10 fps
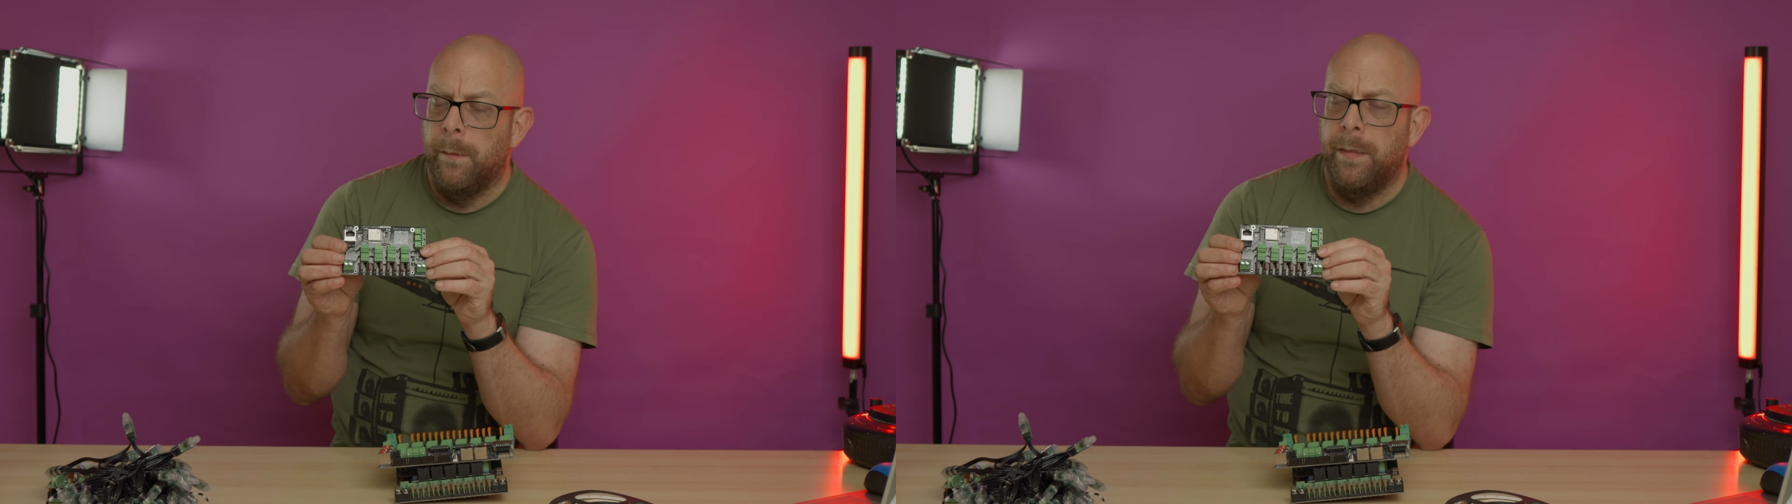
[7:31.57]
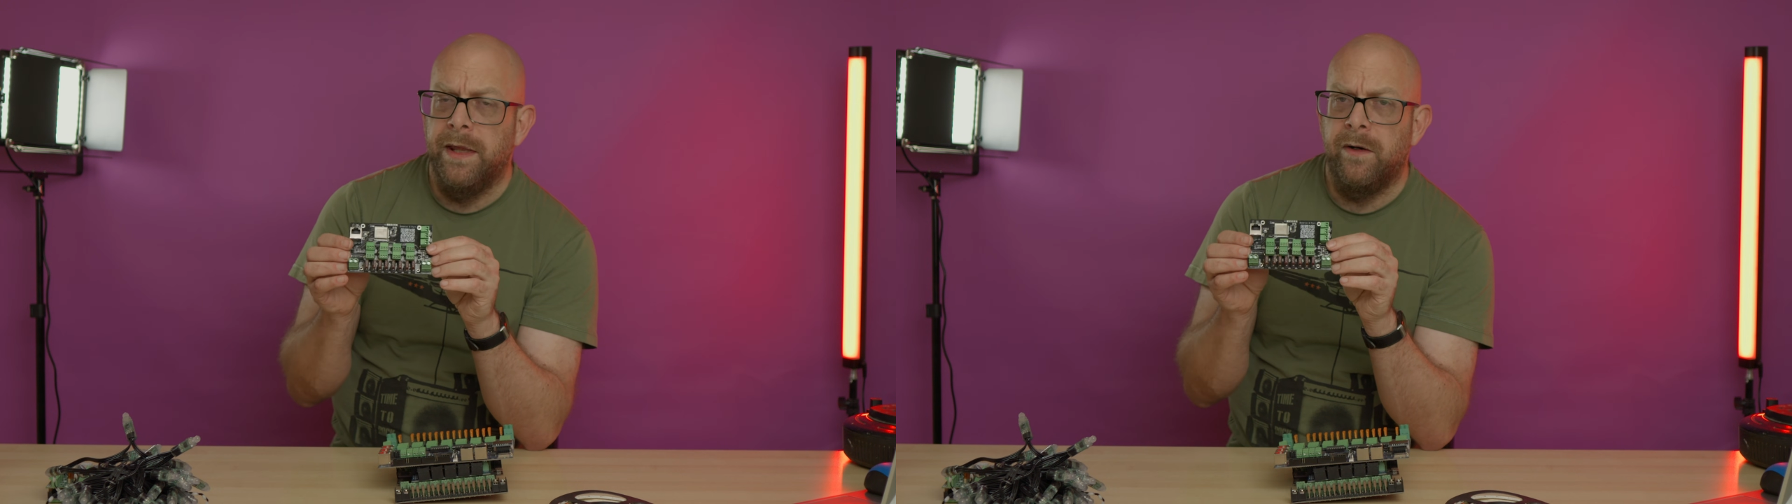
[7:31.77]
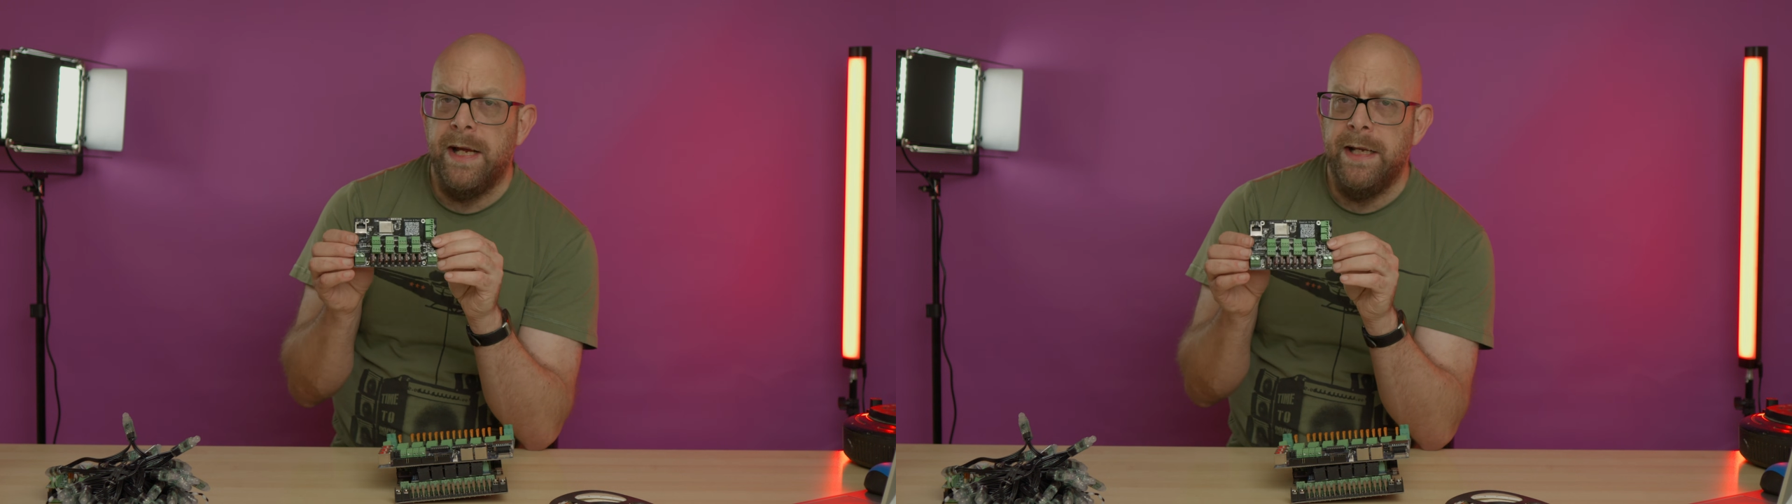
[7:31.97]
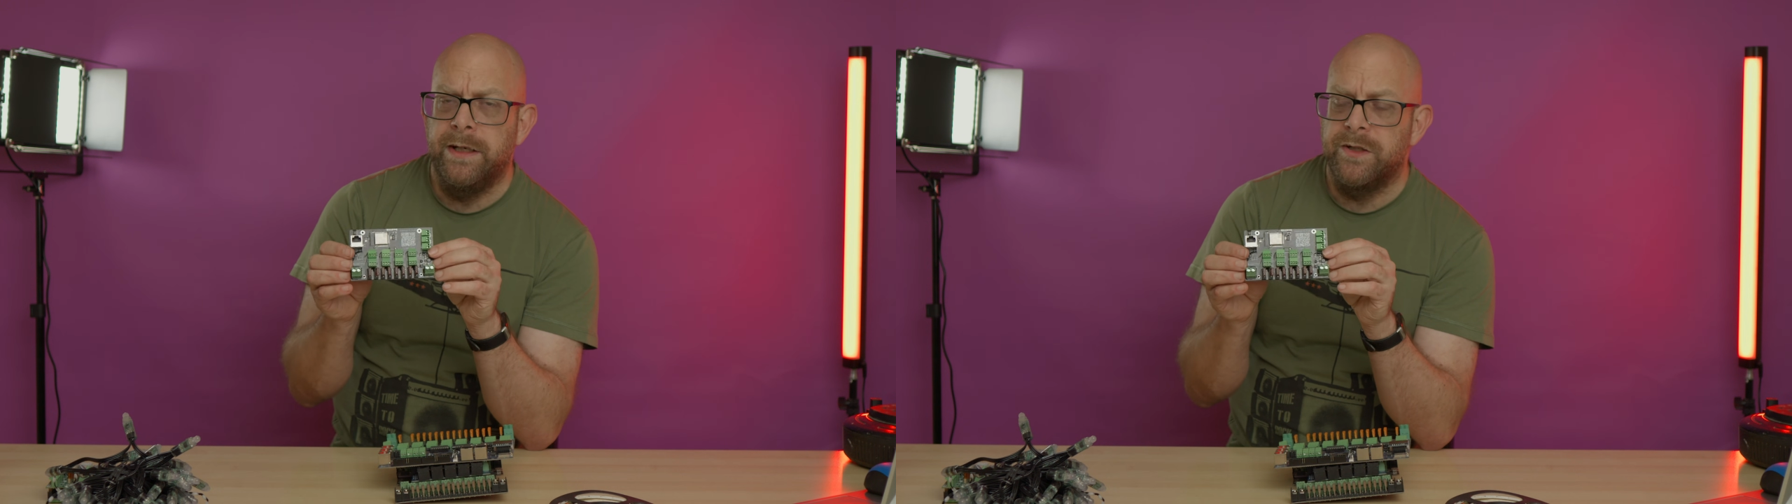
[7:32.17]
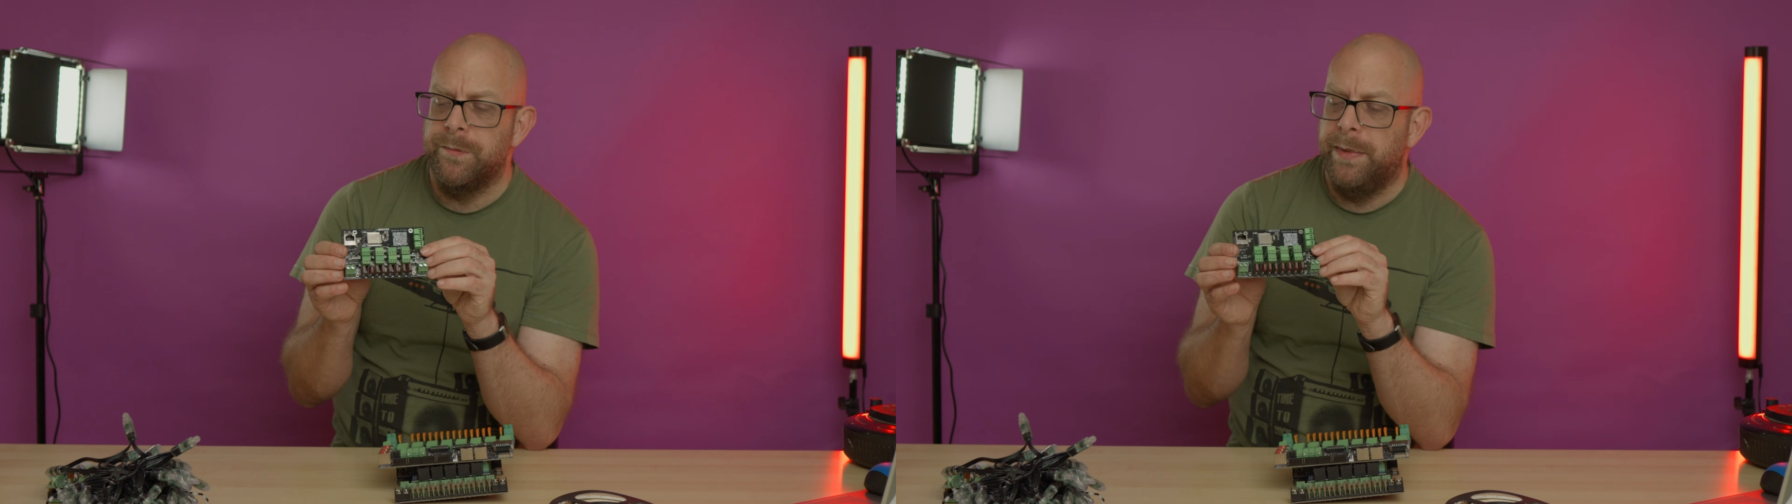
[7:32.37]
but they're
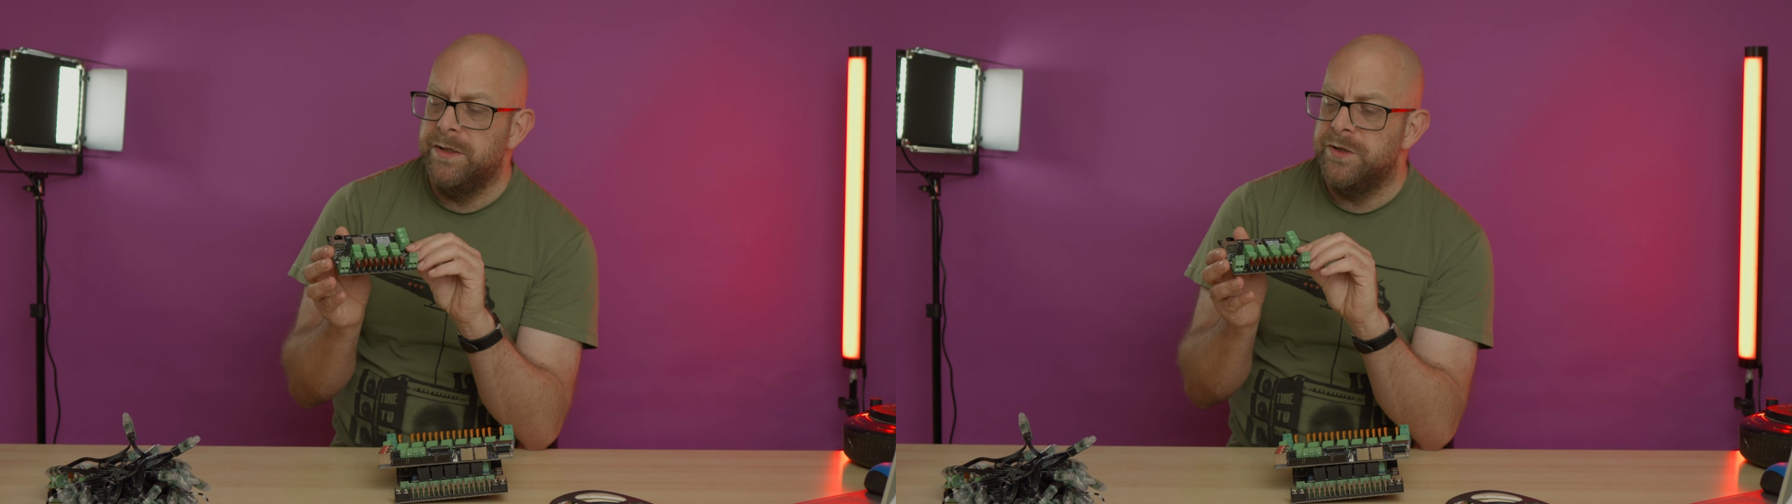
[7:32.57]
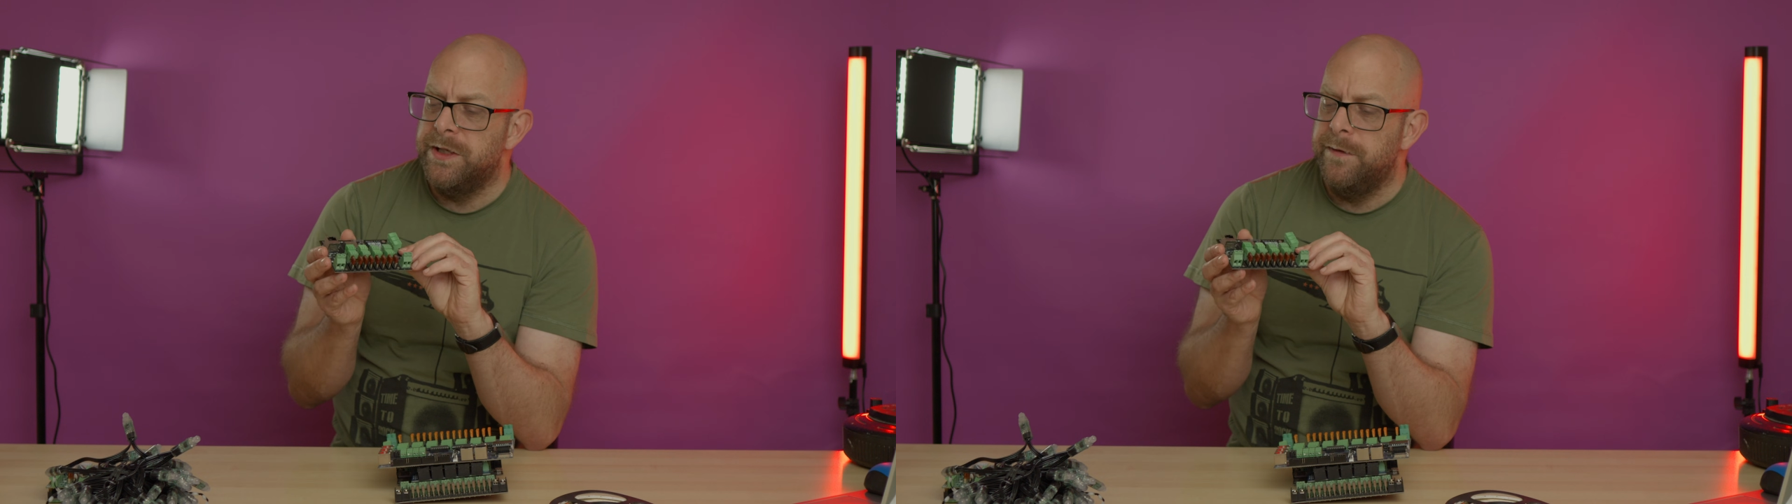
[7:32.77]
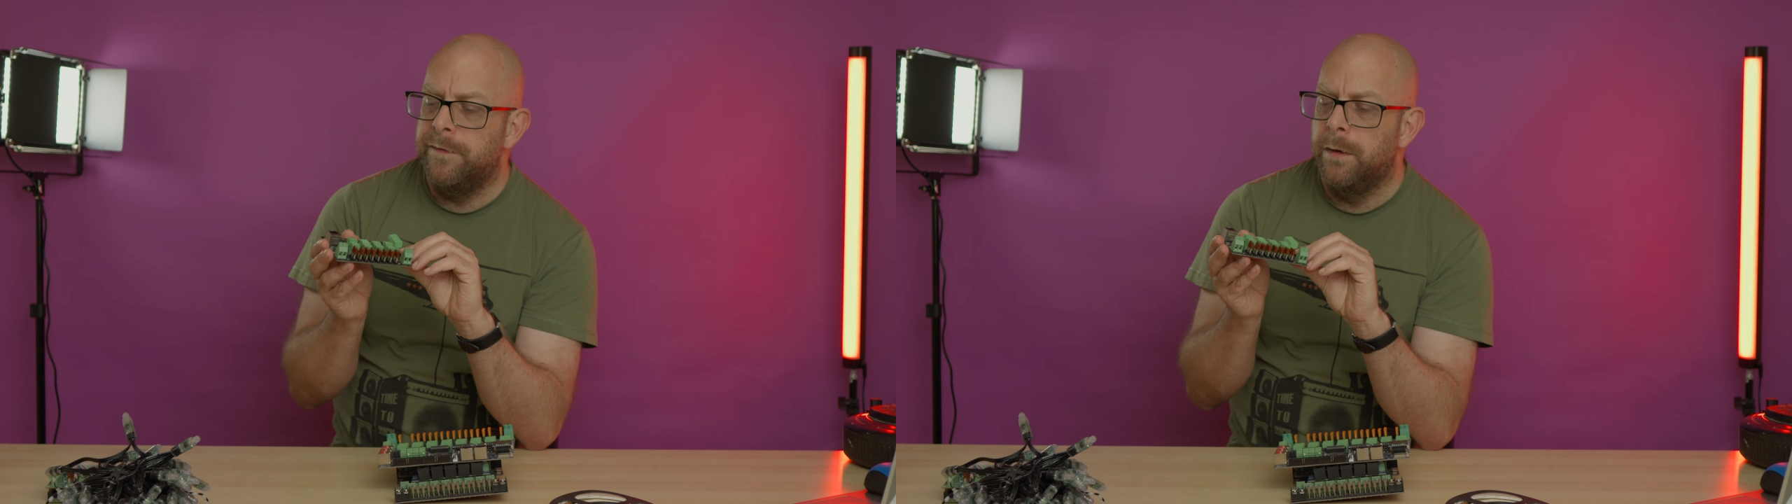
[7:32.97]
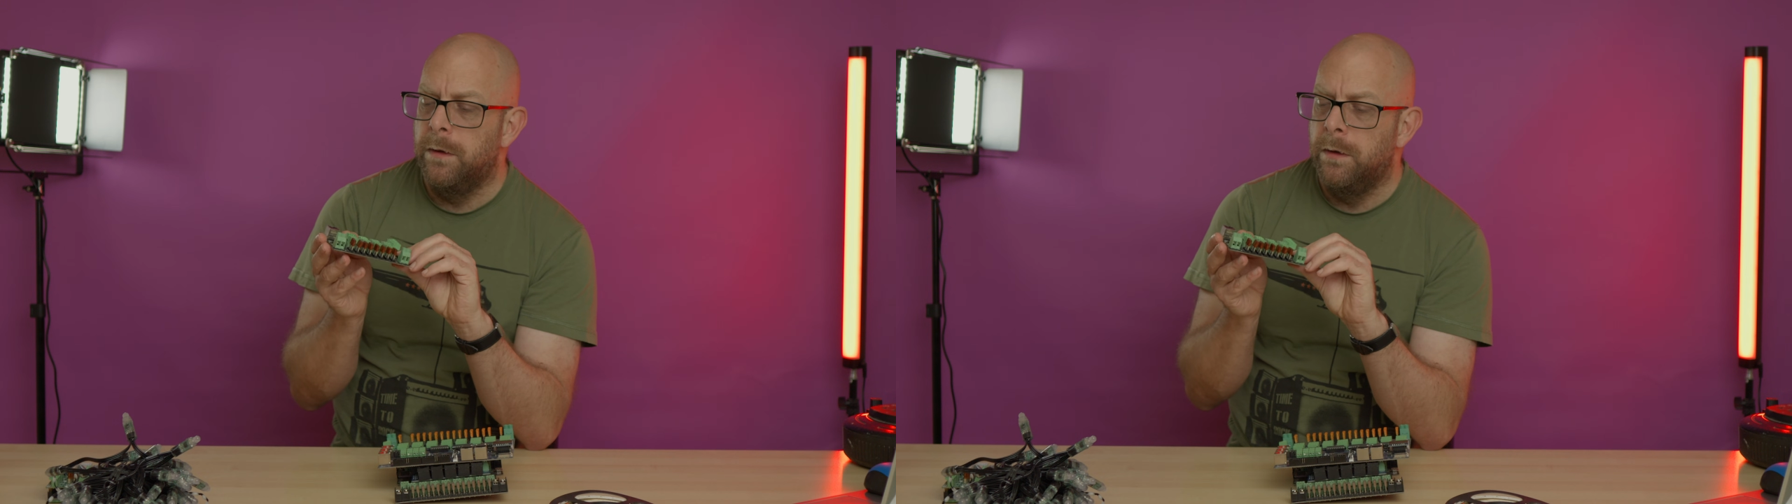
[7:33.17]
inexpensive.